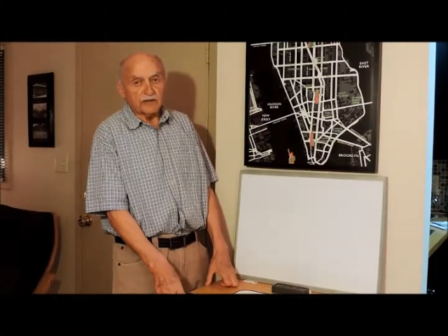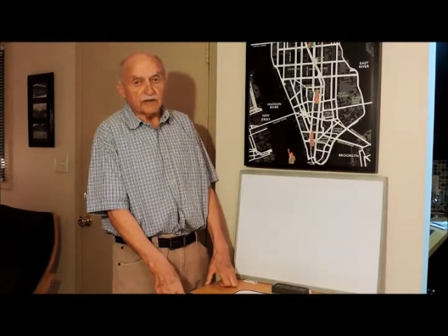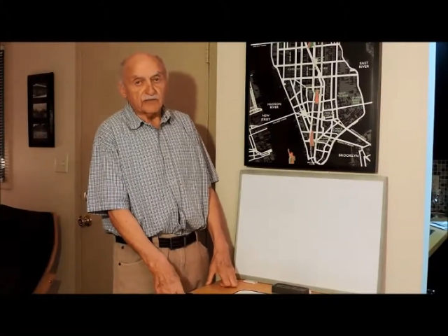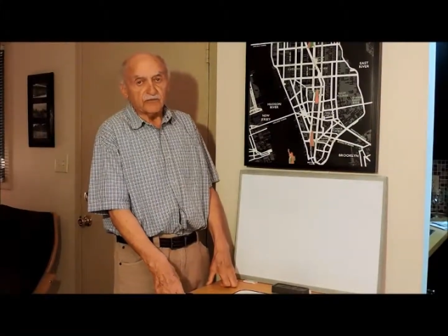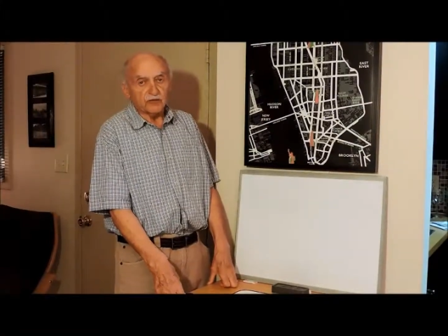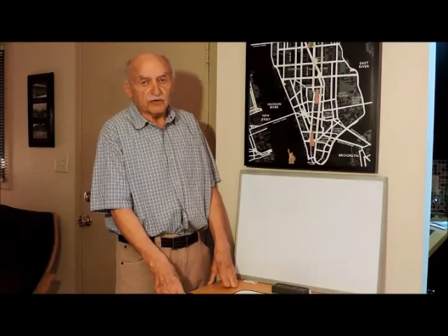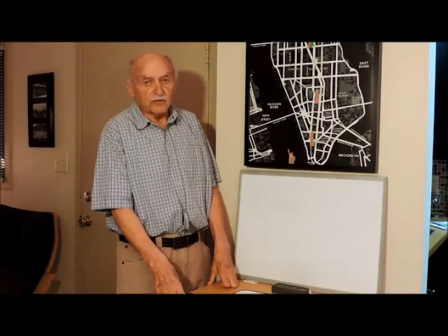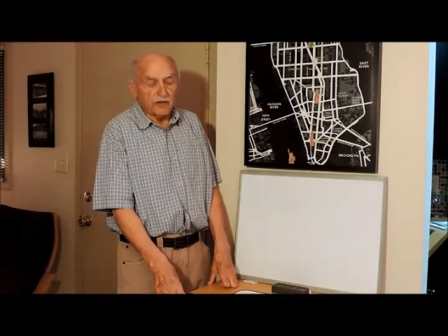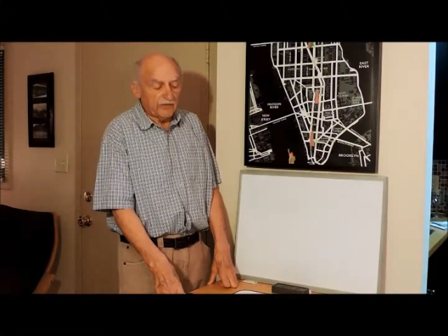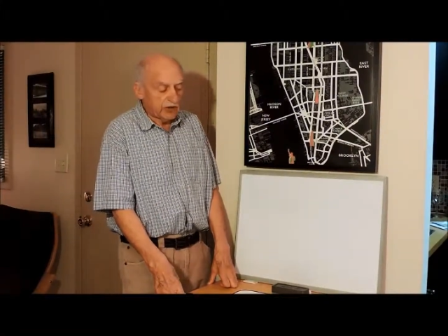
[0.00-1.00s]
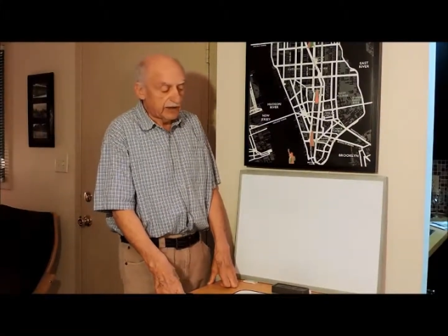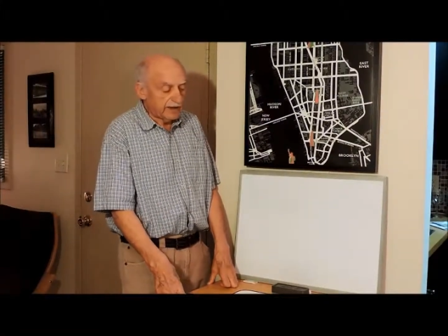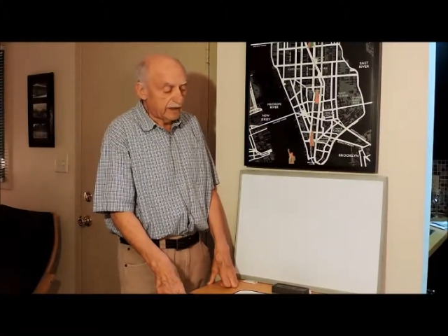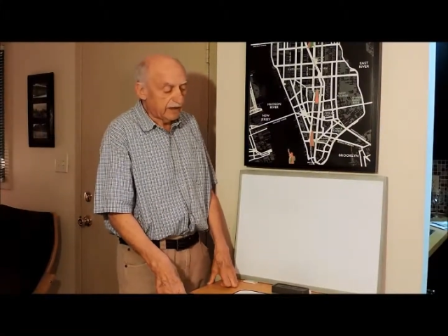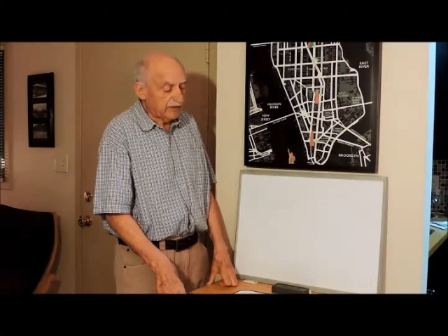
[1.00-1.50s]
the force of gravity
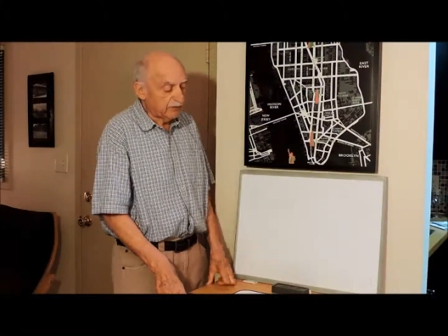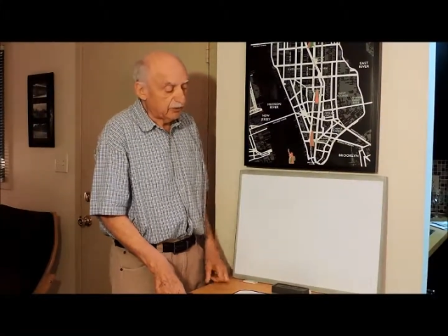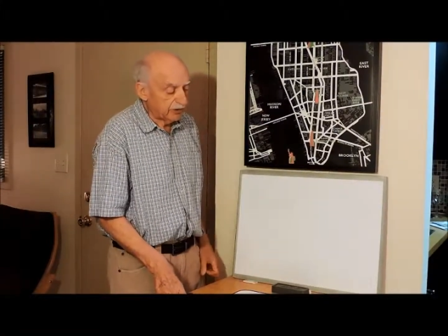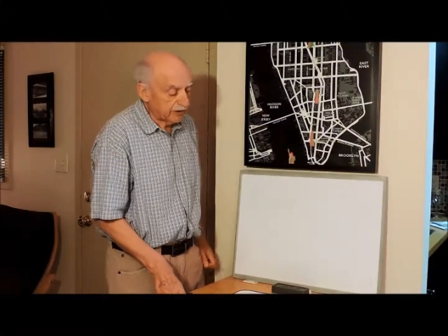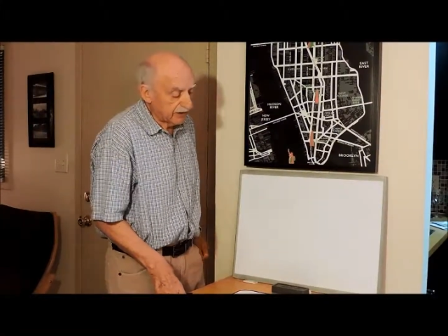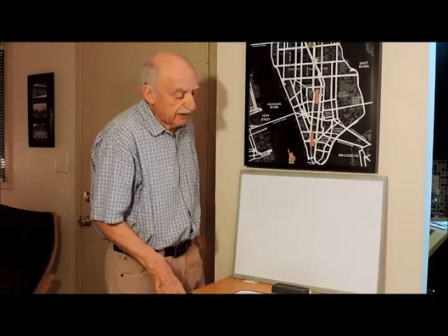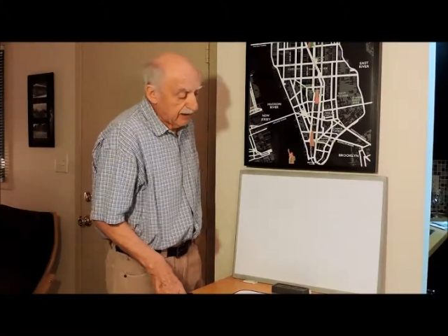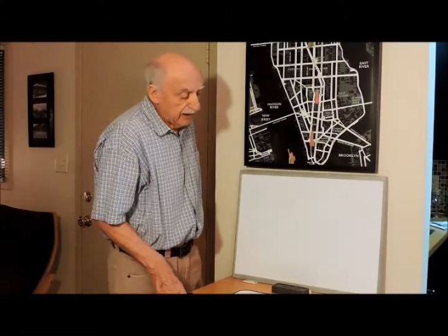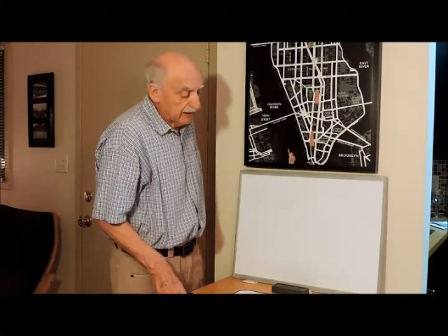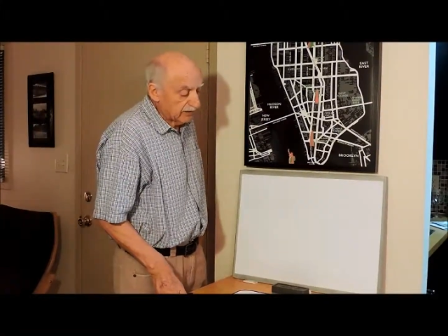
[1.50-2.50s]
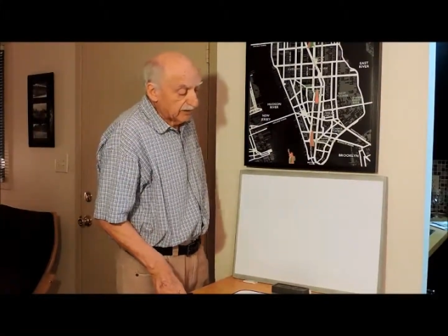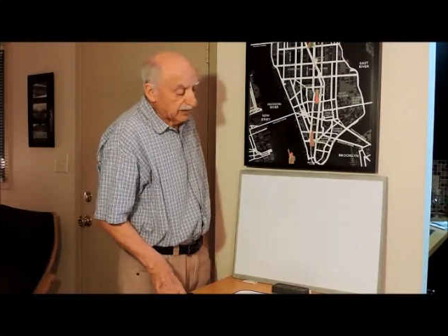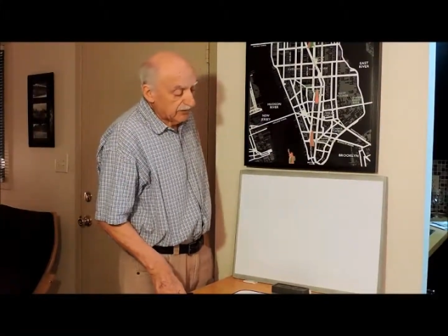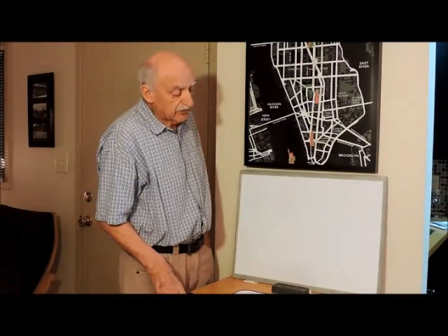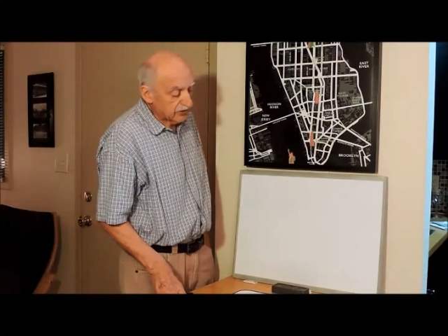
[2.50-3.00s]
at any given point under
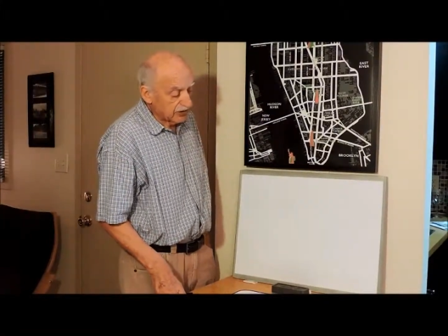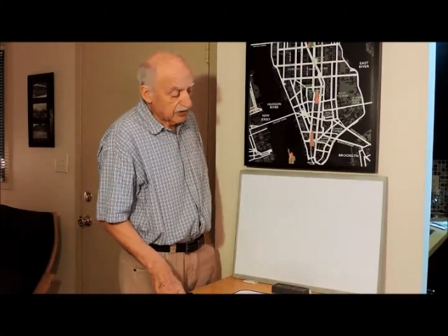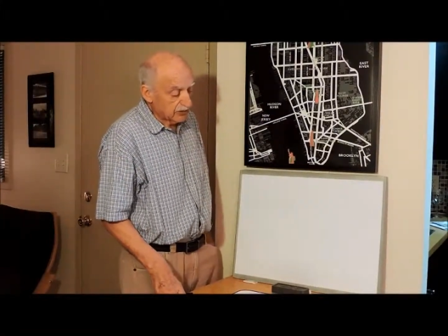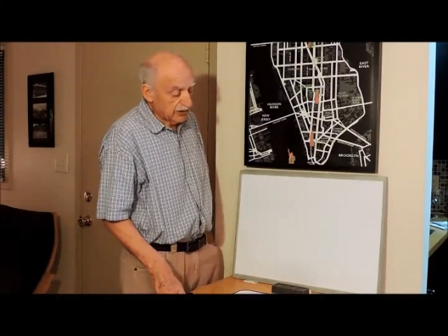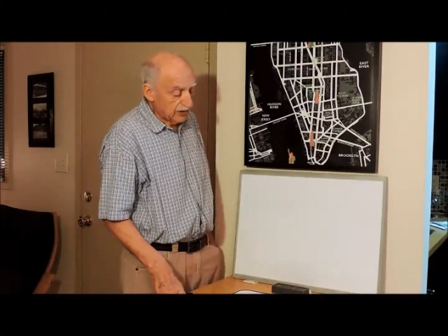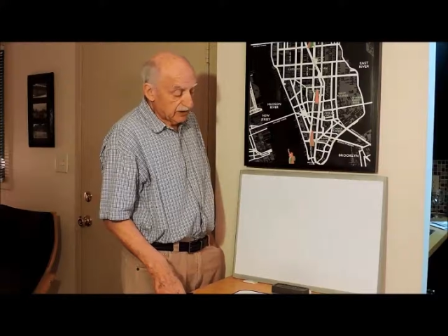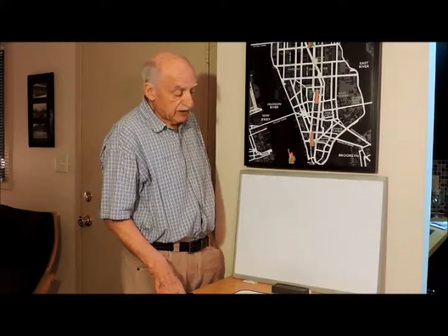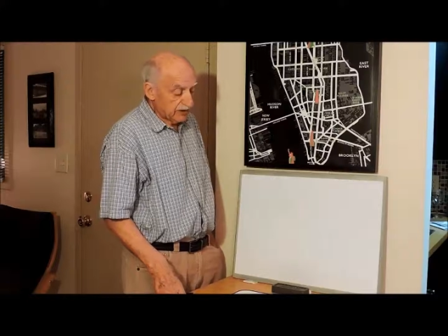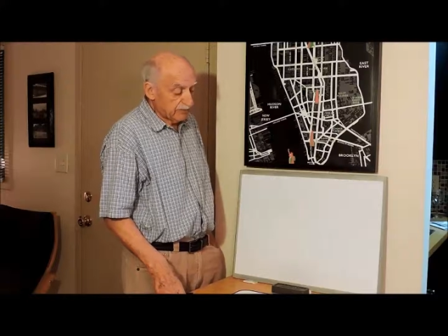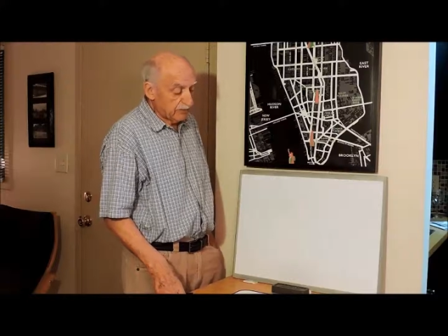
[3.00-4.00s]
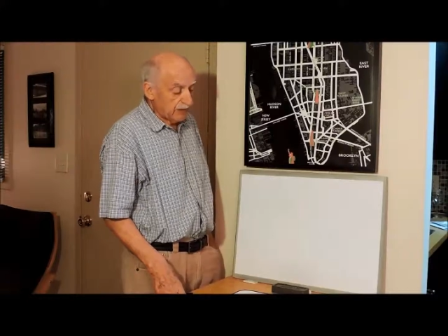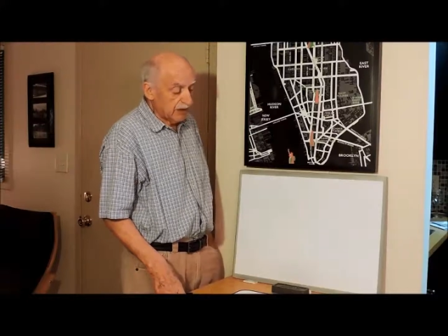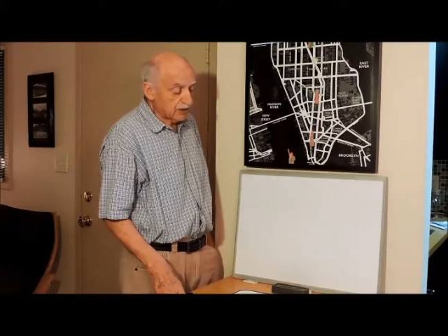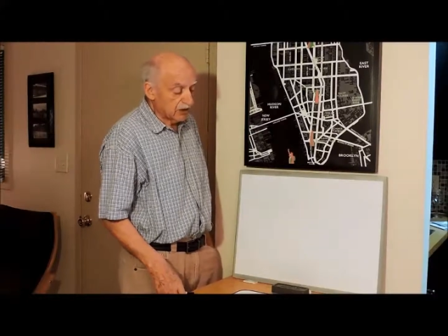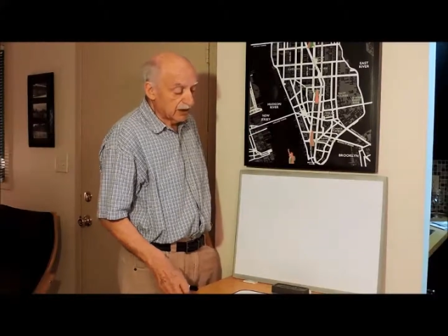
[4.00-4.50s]
any given circumstances.
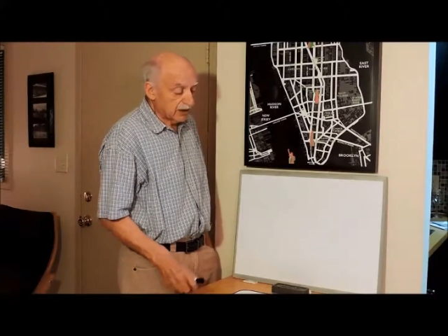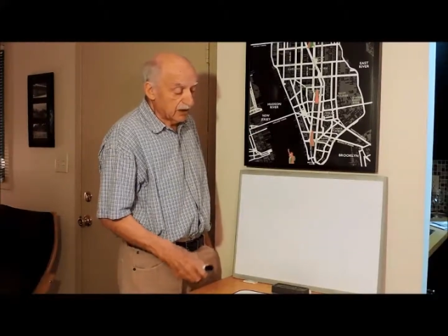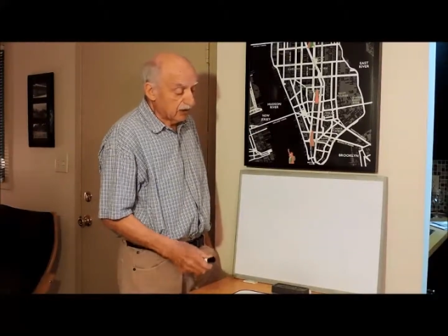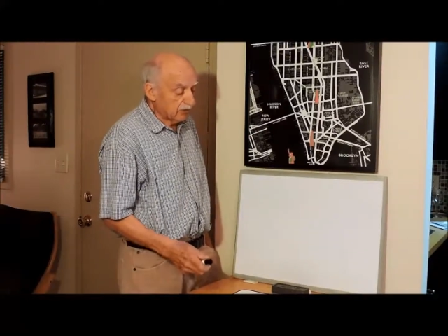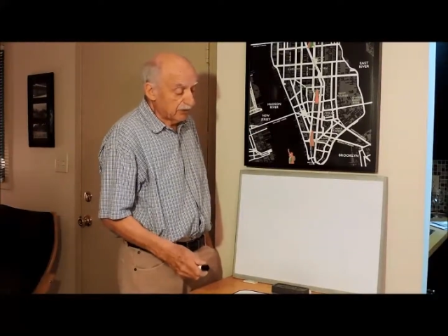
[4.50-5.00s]
So I can't